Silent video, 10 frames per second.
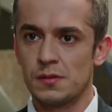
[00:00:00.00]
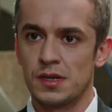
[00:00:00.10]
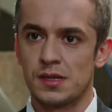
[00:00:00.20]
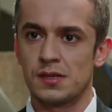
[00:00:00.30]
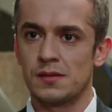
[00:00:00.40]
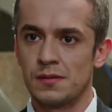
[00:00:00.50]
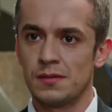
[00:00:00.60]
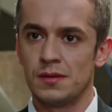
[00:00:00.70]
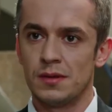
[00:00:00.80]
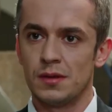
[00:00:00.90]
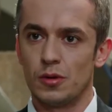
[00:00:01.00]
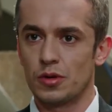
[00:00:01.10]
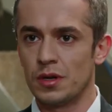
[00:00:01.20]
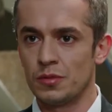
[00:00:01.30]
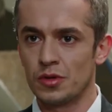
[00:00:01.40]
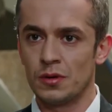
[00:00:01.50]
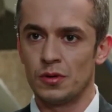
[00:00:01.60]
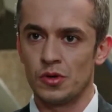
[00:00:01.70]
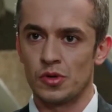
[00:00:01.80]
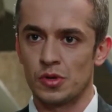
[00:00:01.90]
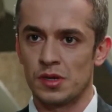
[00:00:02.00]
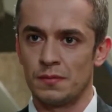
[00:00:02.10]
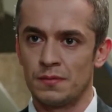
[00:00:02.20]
a stroll. Maybe have a little chit-chat.